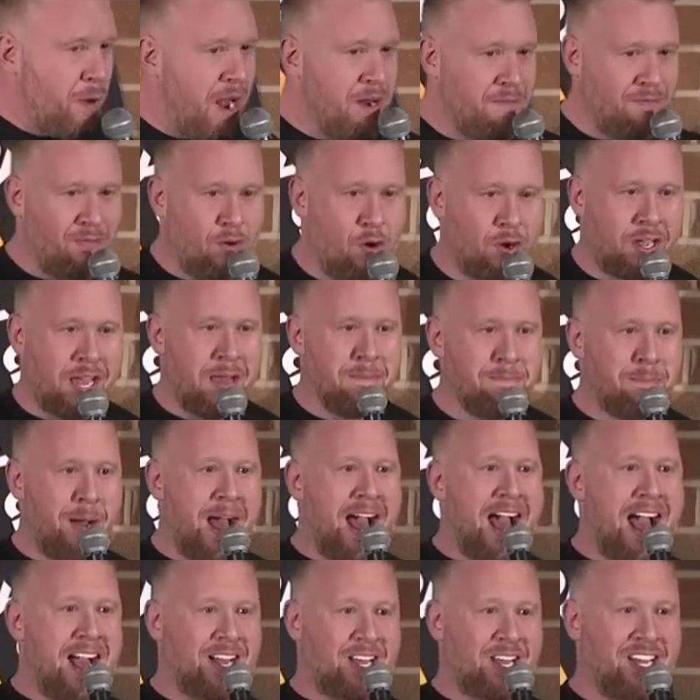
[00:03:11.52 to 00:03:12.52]
fucking
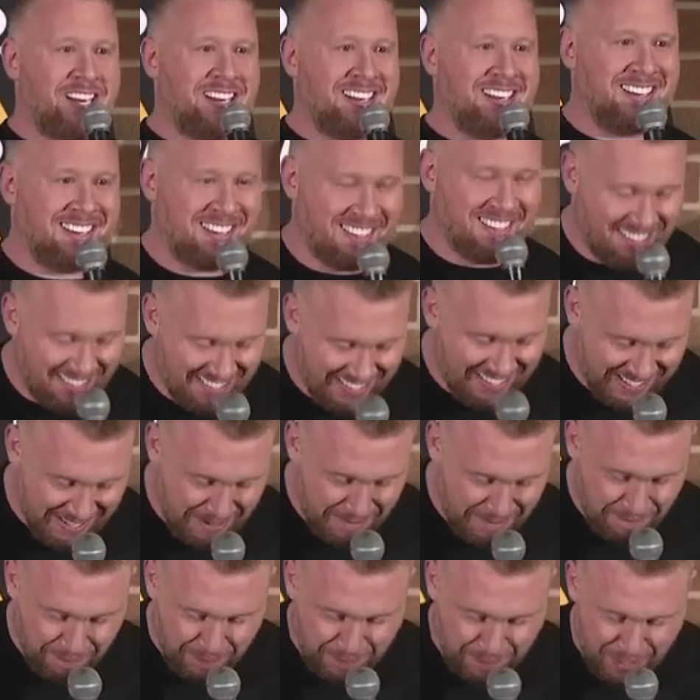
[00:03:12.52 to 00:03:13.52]
bargain.
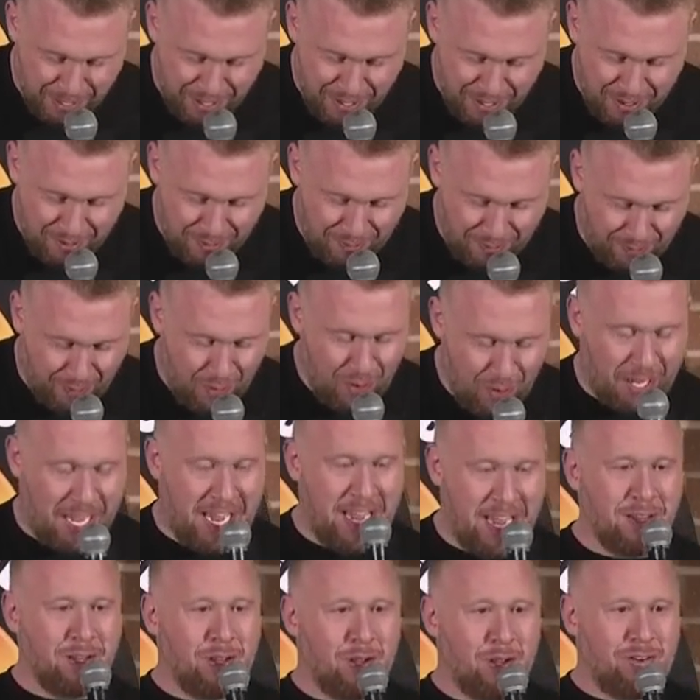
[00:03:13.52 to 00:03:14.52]

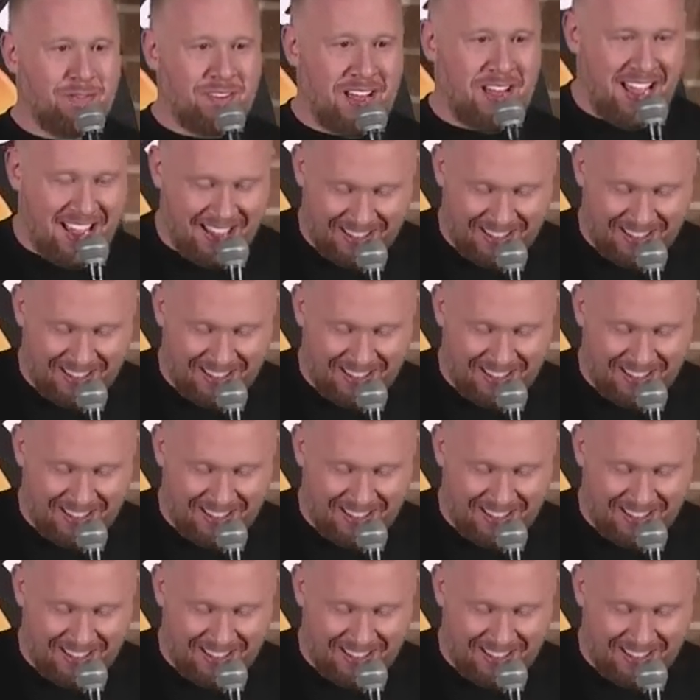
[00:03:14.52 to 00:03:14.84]
fucking love it.